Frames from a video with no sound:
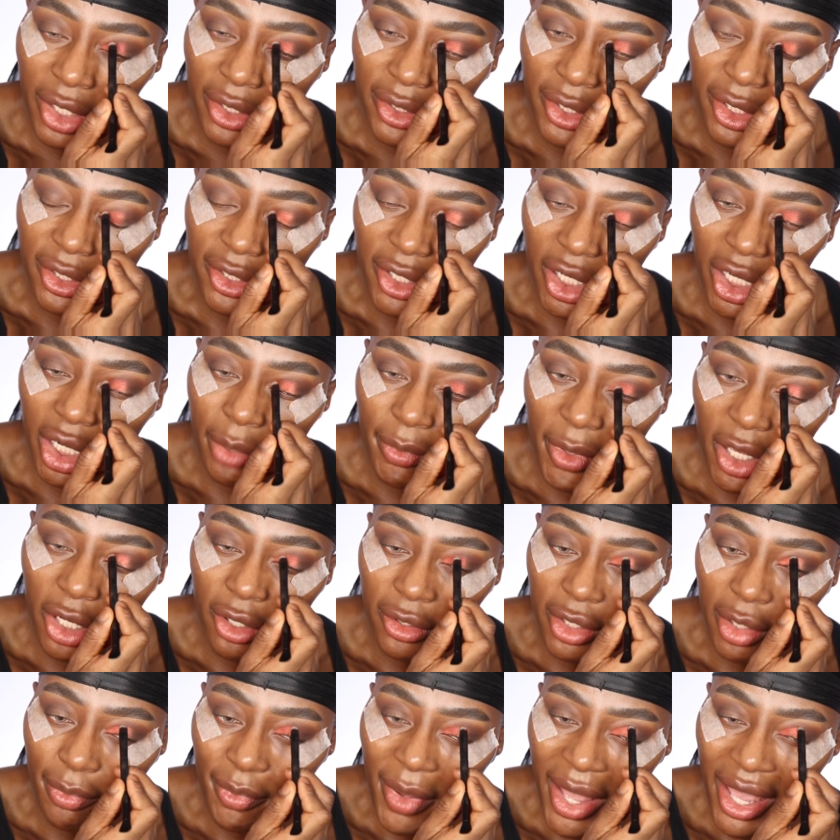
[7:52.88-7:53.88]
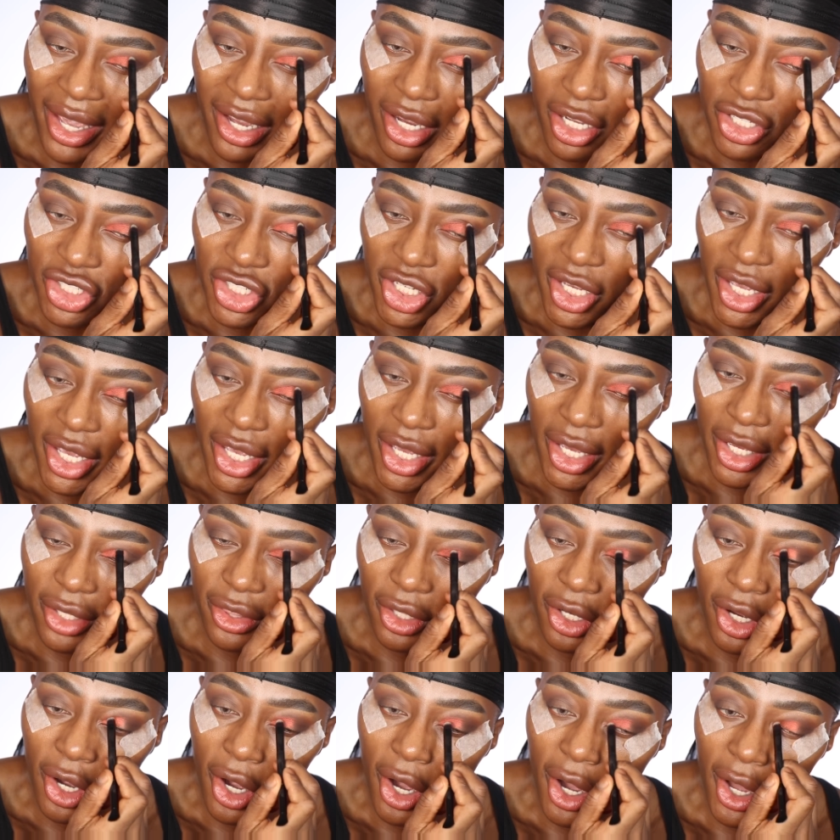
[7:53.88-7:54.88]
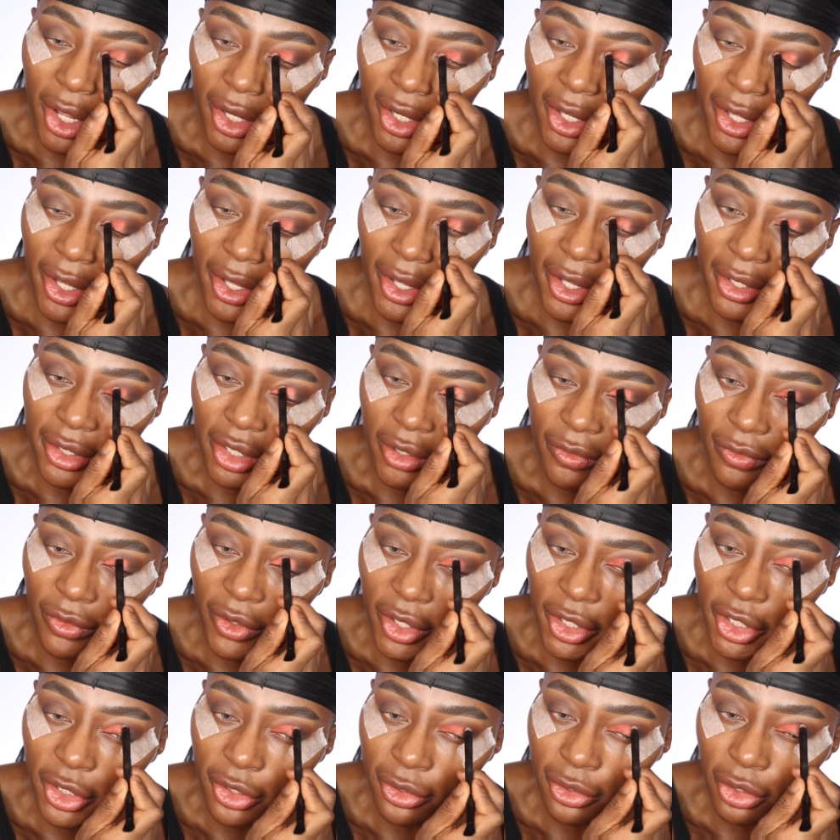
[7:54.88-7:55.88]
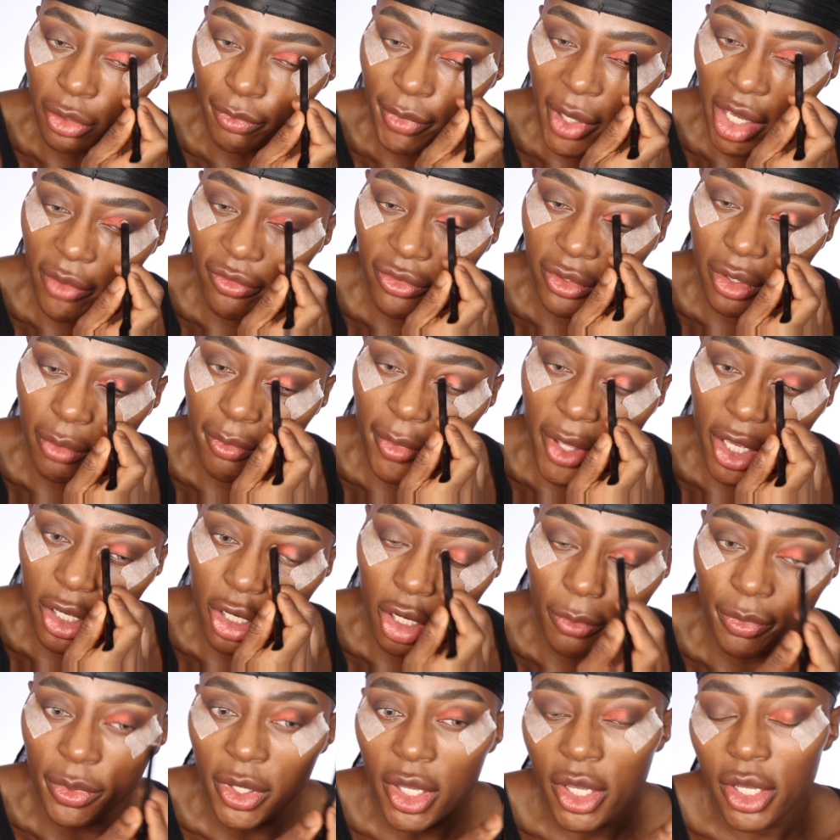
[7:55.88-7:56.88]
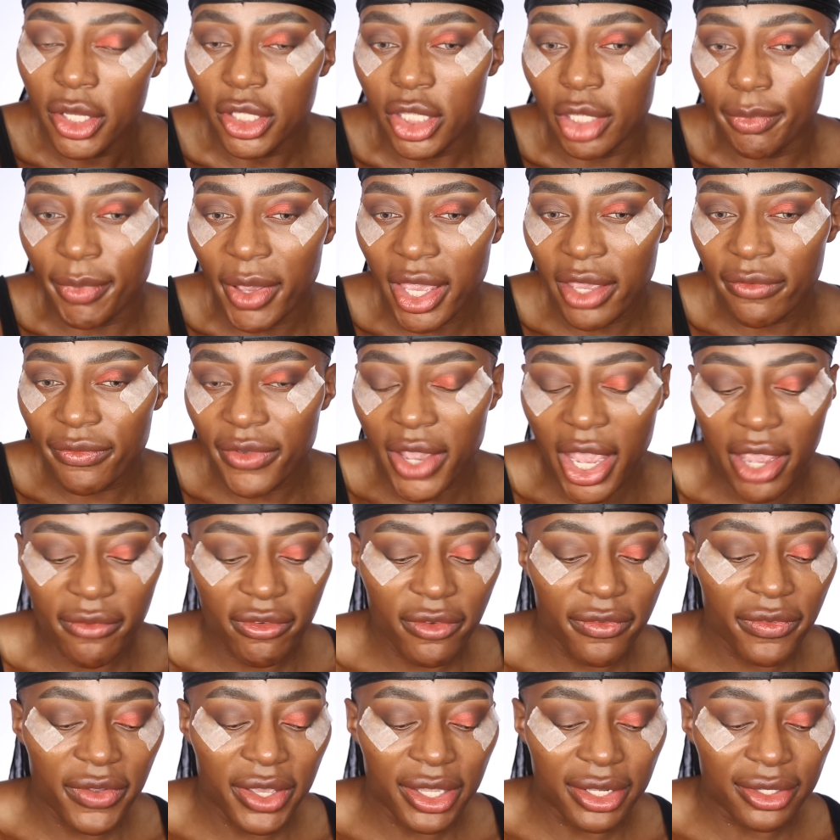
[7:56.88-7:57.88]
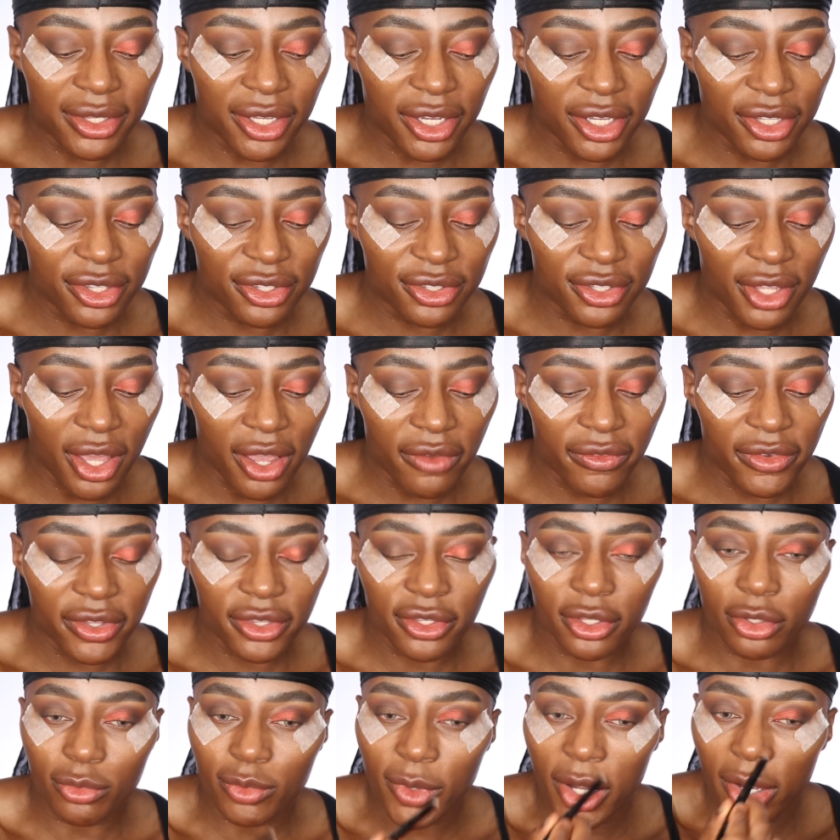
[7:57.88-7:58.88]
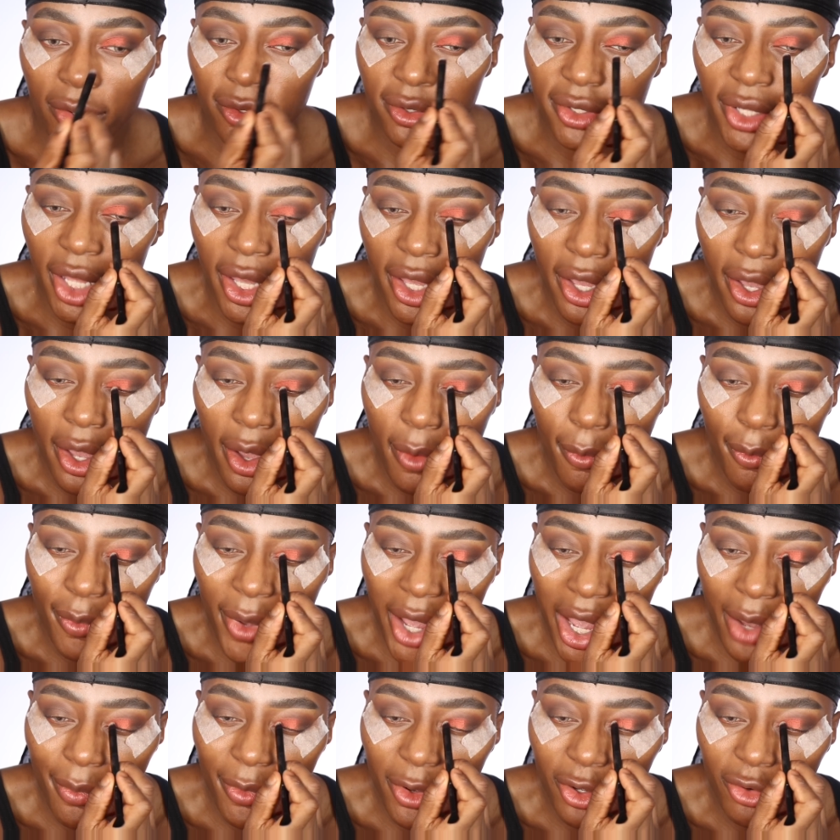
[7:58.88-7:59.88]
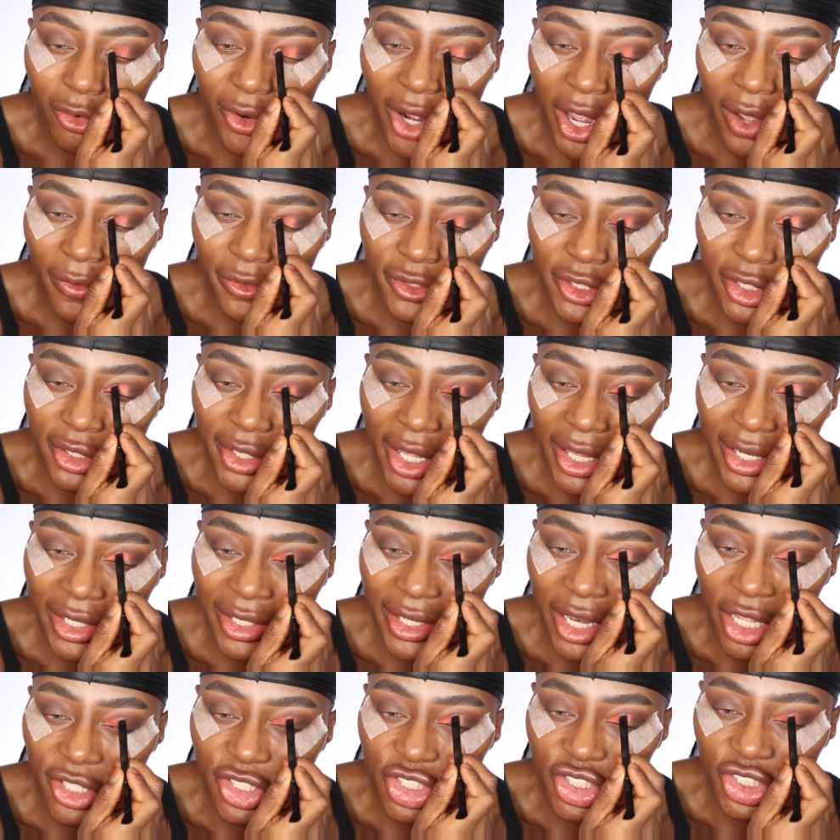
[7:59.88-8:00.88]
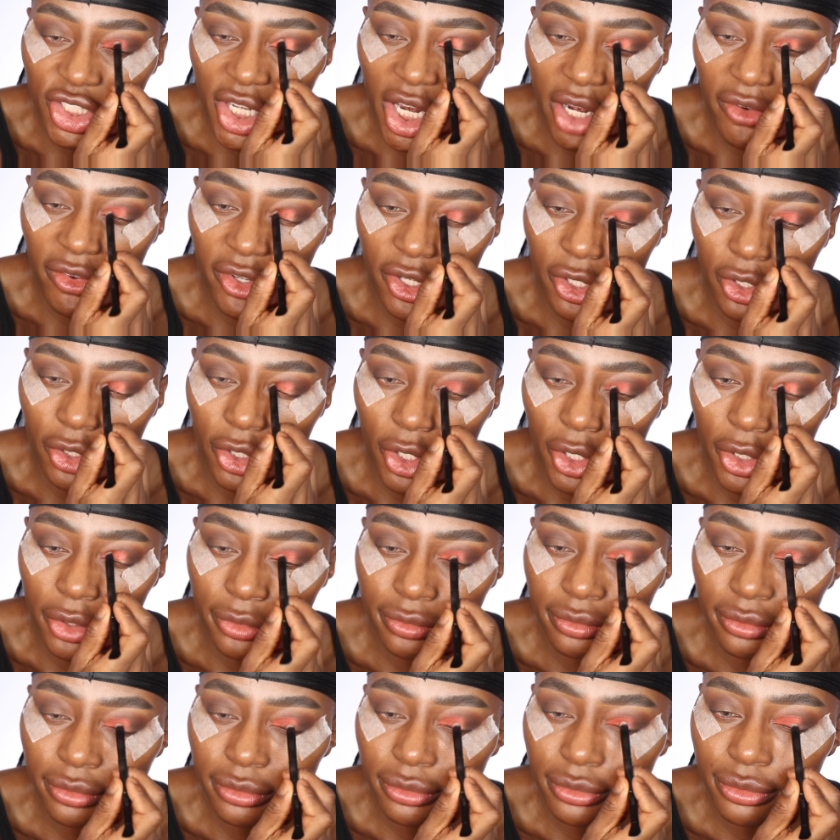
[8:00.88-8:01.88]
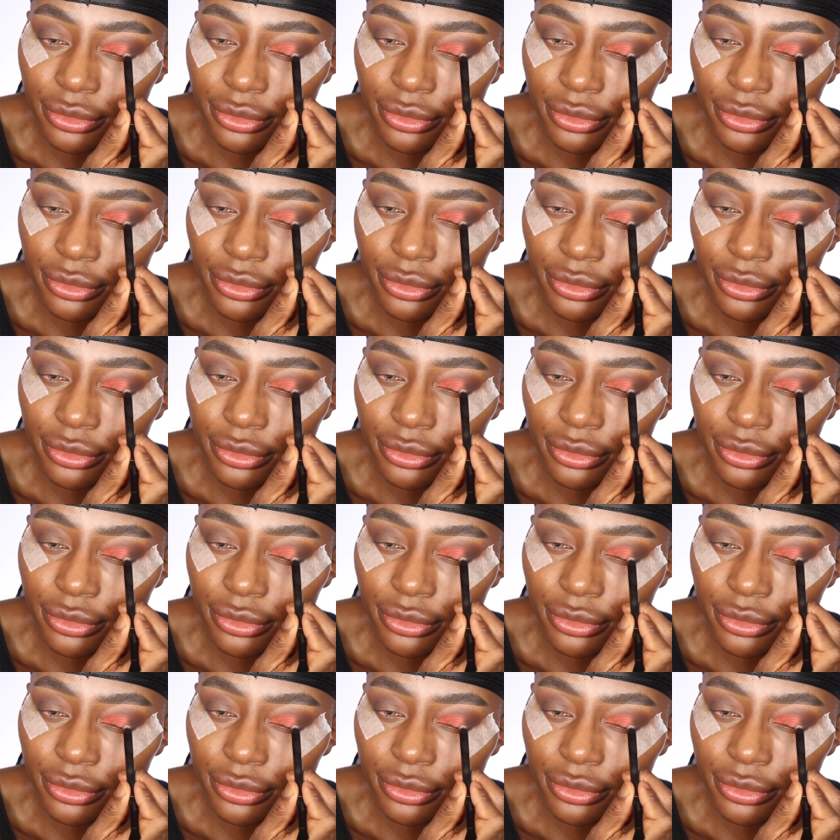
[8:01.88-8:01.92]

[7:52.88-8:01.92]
this kind of makeup, the packaging, the colors, I feel like you just don't pay for the makeup. You pay for everything. It's like a service as well. It's like Pat Mcgrath. She's like legendary, you know?